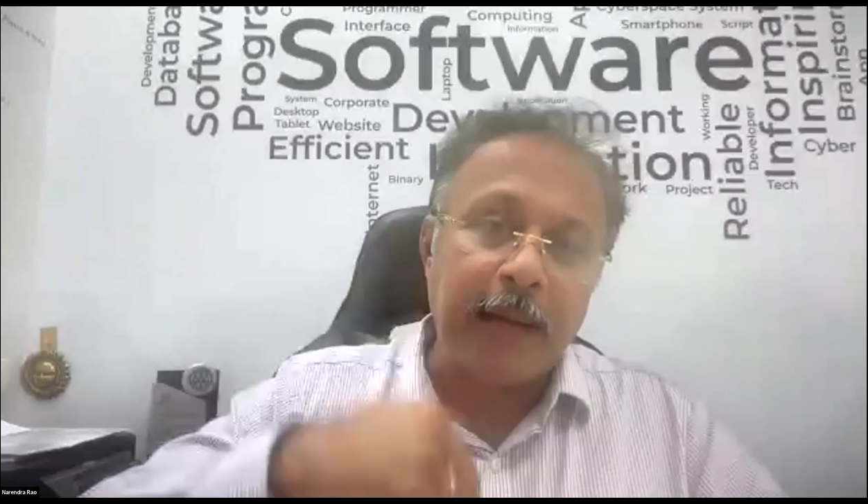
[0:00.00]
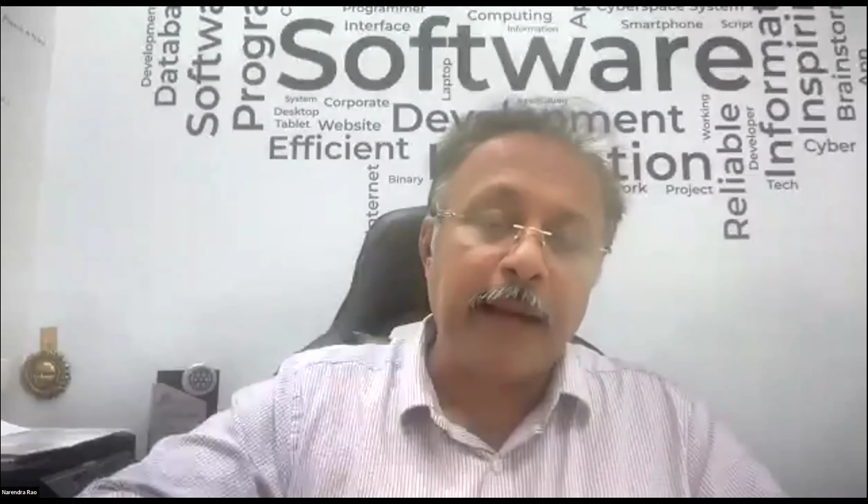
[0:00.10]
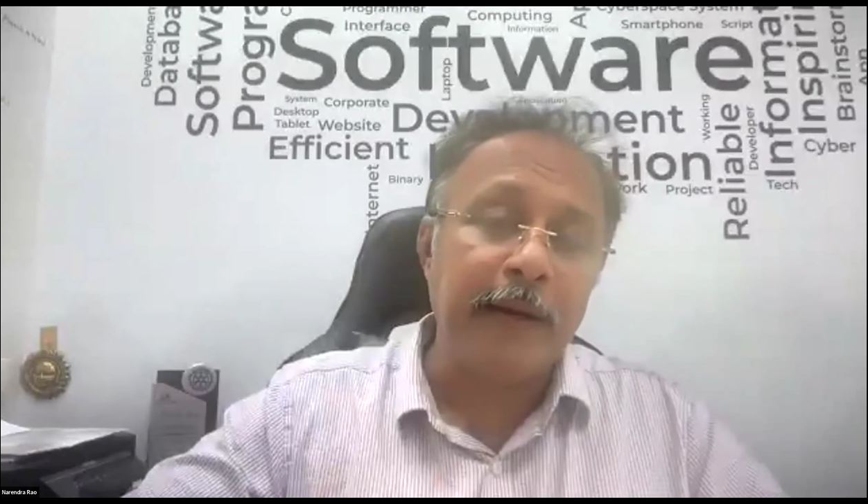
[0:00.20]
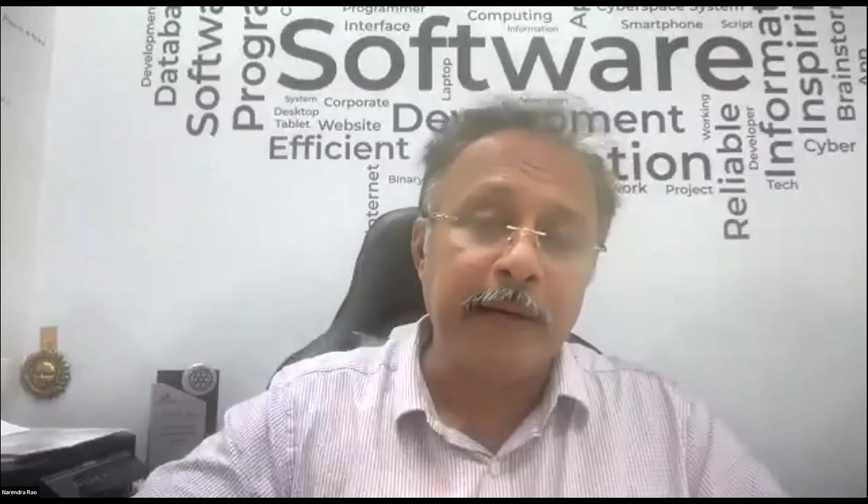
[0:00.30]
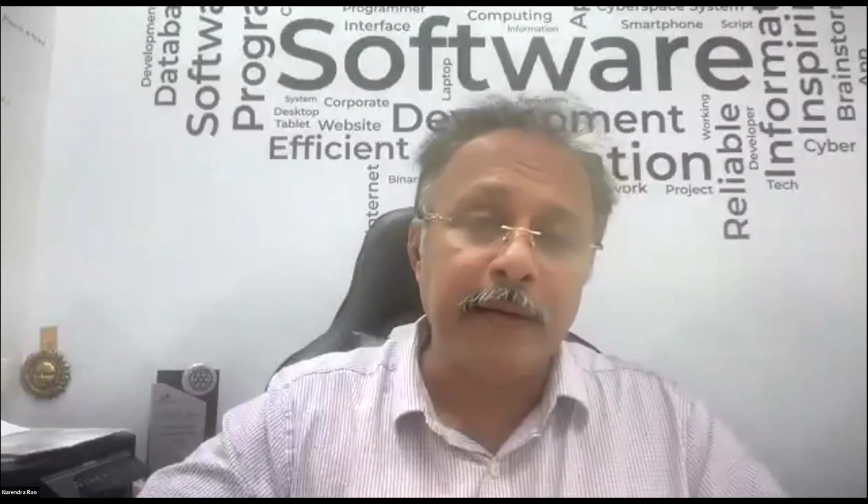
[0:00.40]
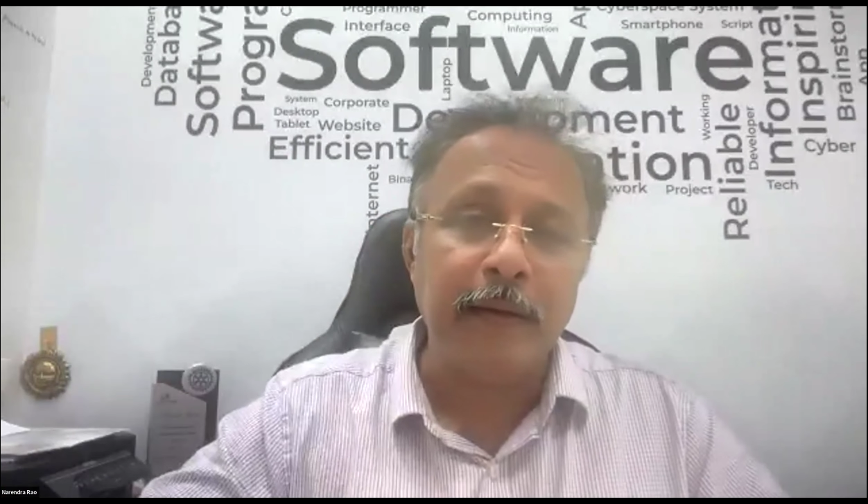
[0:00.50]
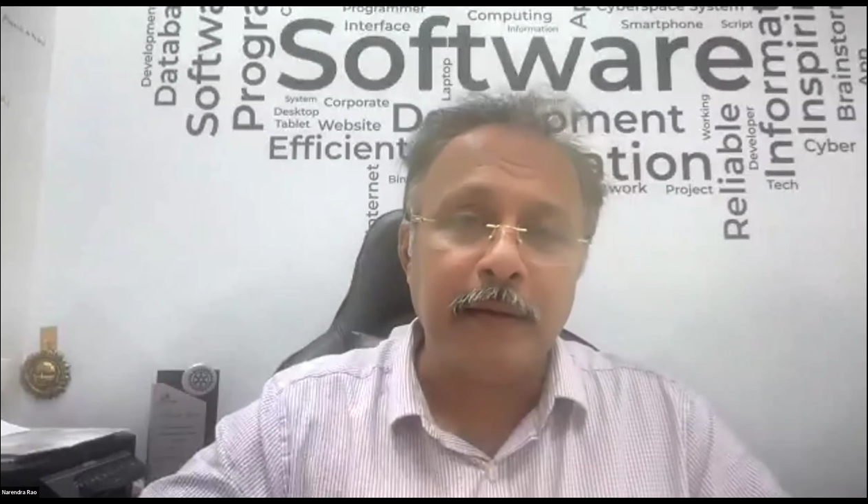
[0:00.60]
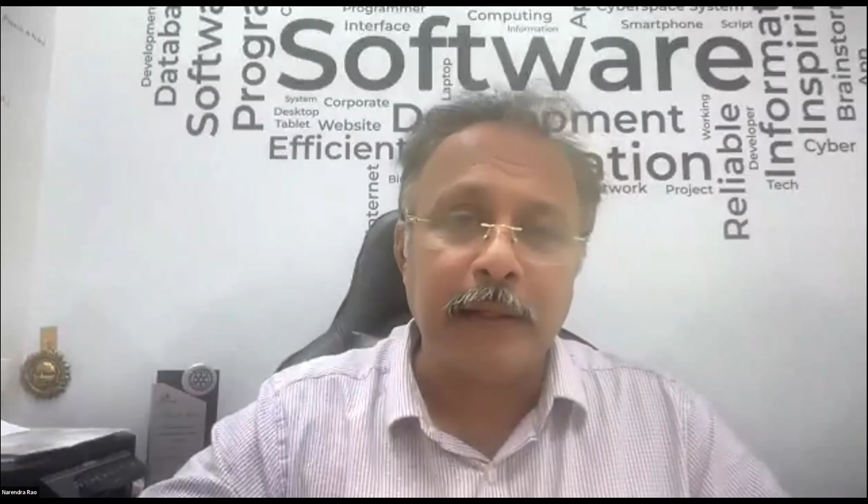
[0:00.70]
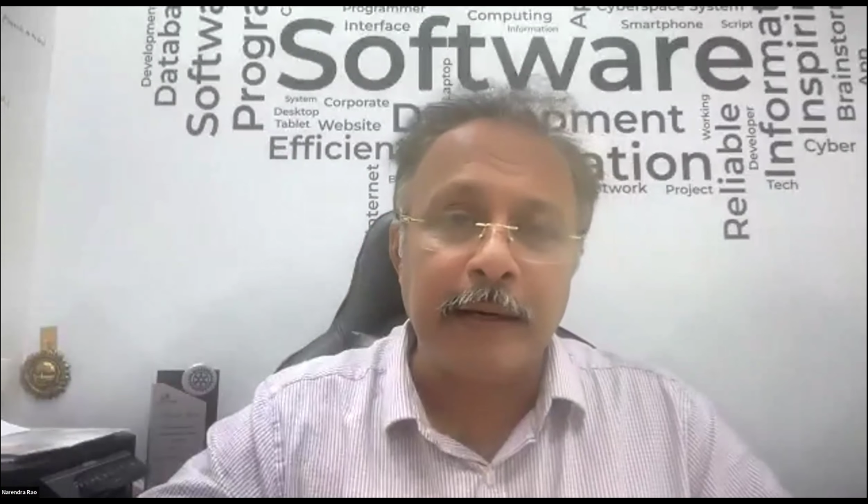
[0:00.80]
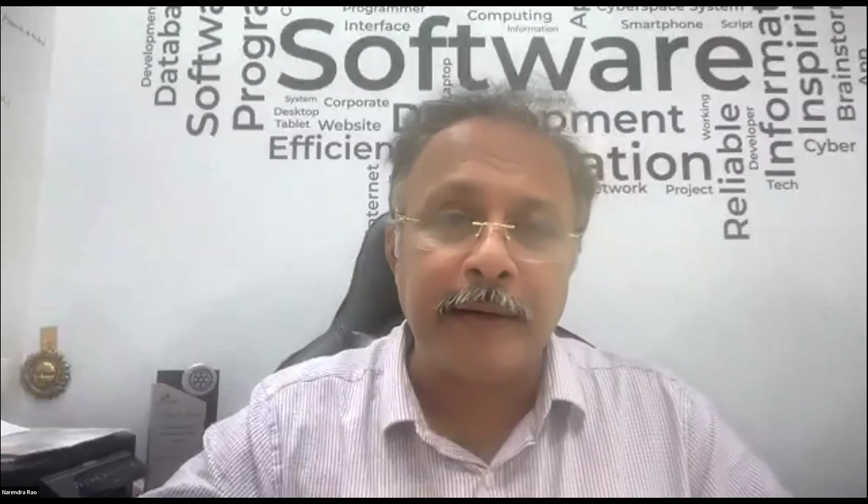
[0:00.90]

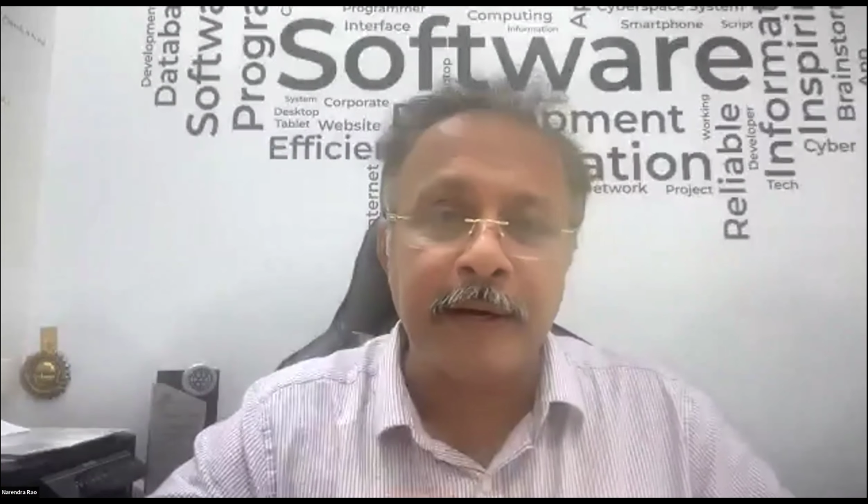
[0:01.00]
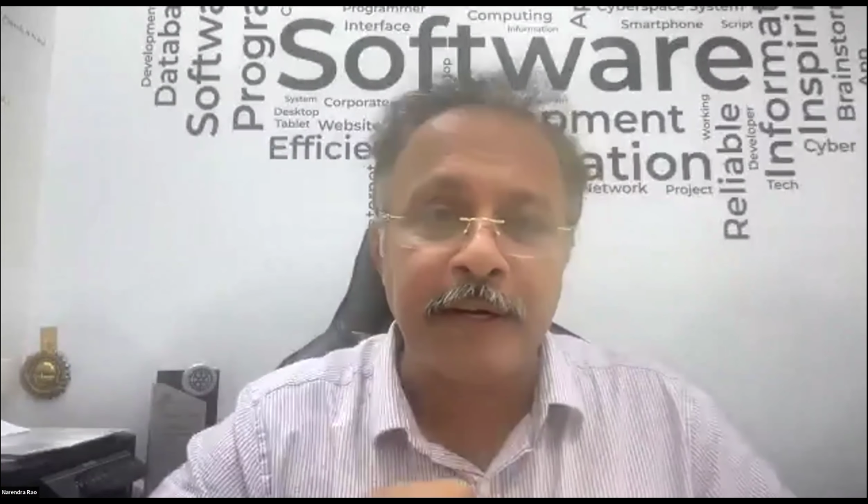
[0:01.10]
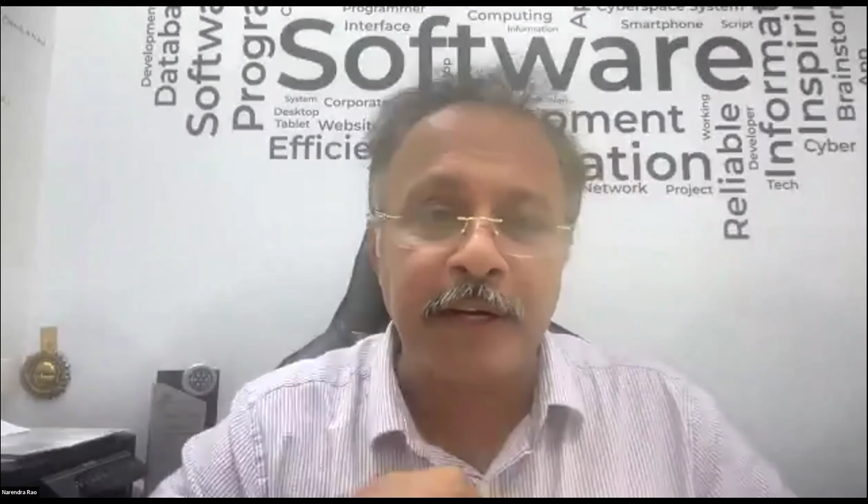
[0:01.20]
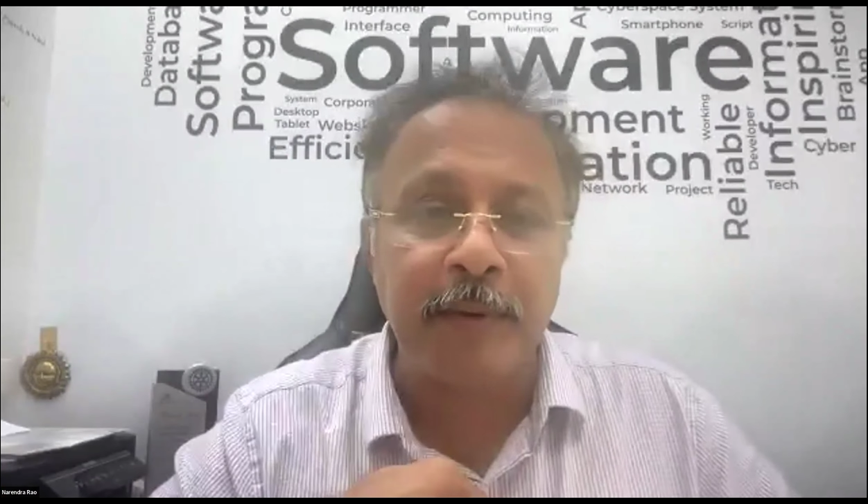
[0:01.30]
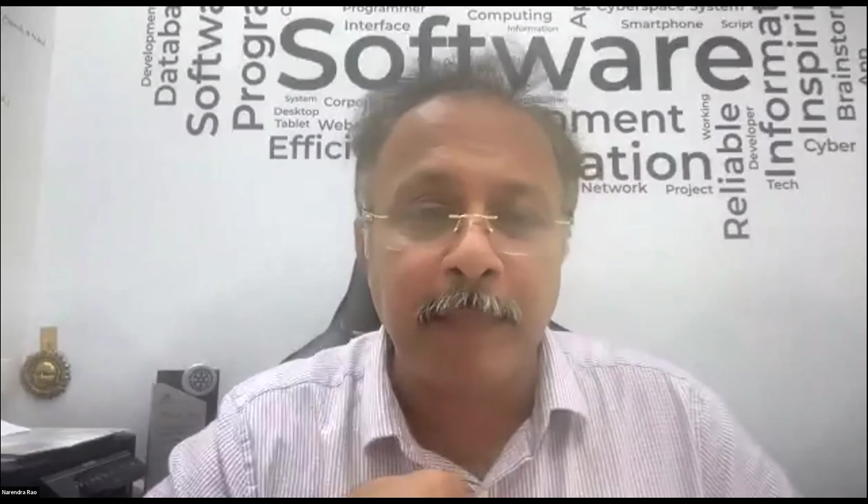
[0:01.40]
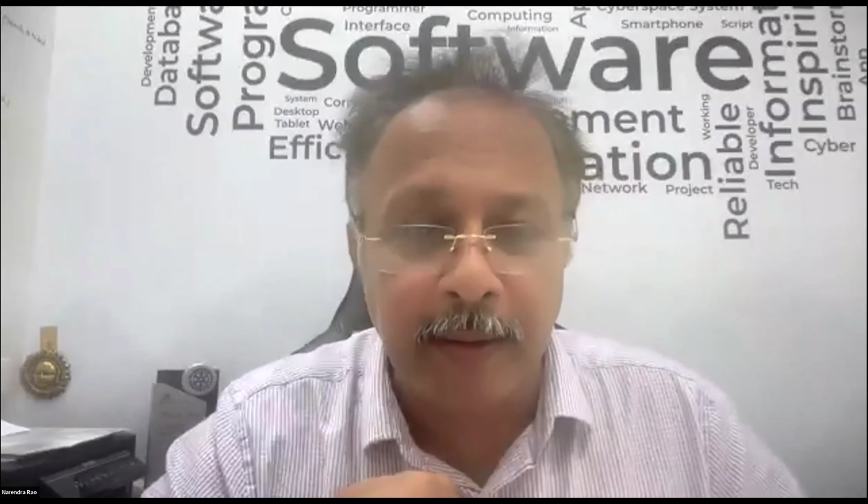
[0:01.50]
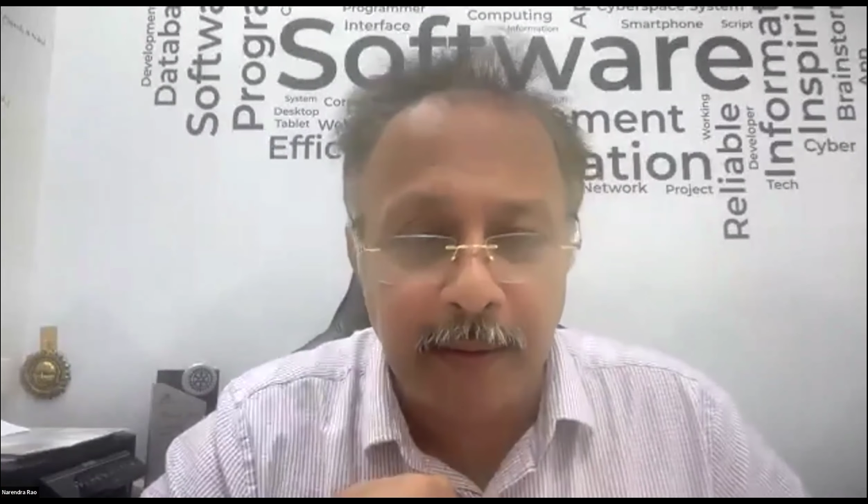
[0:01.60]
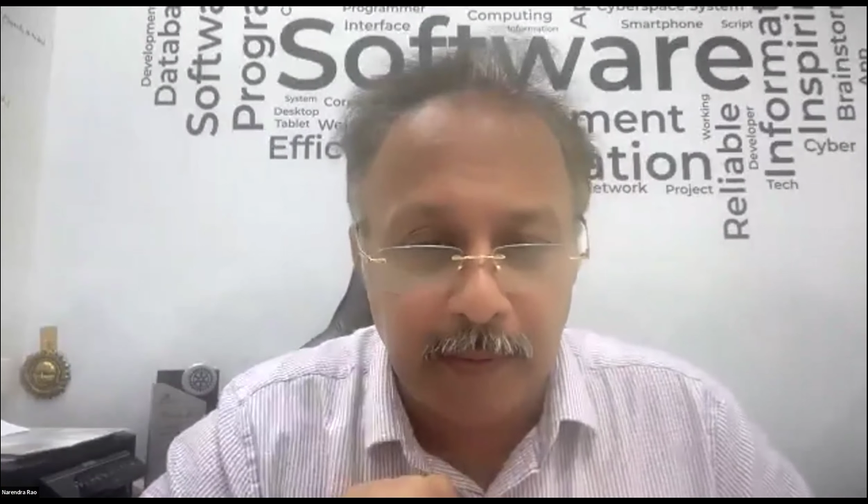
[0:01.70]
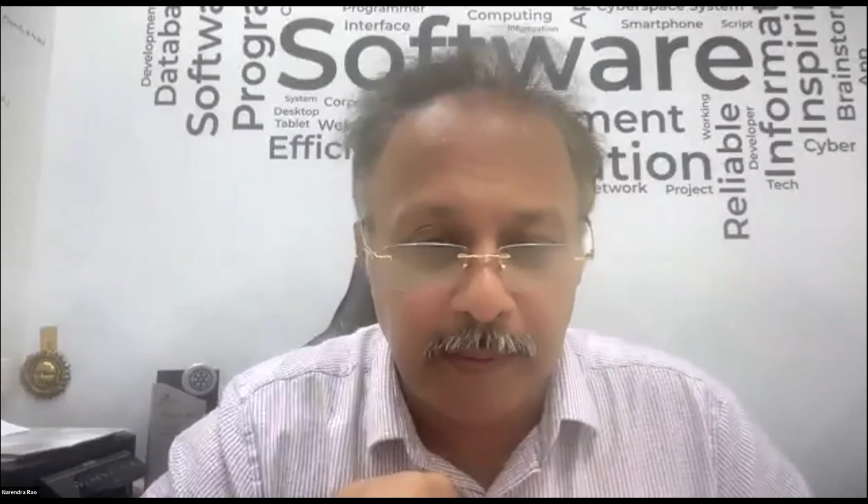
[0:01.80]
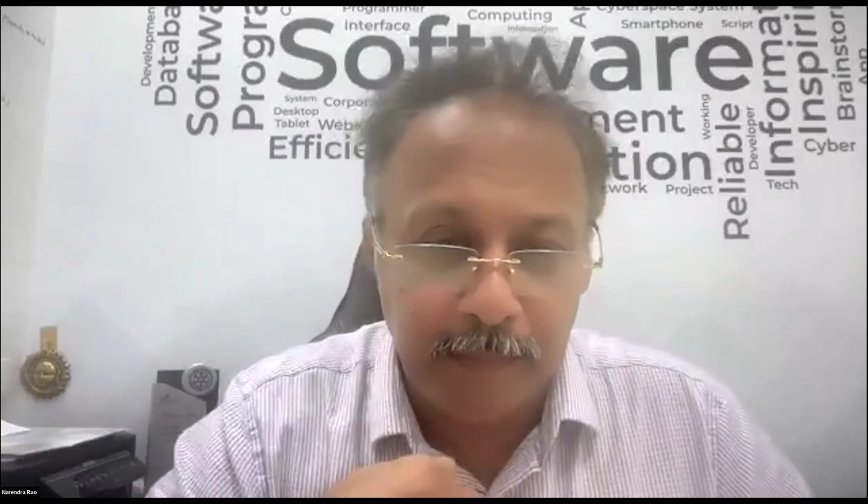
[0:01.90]
calendar content in
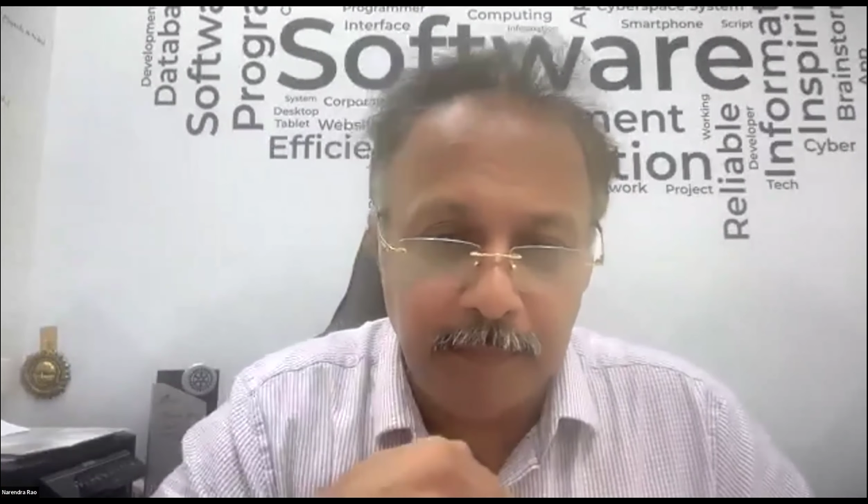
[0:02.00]
my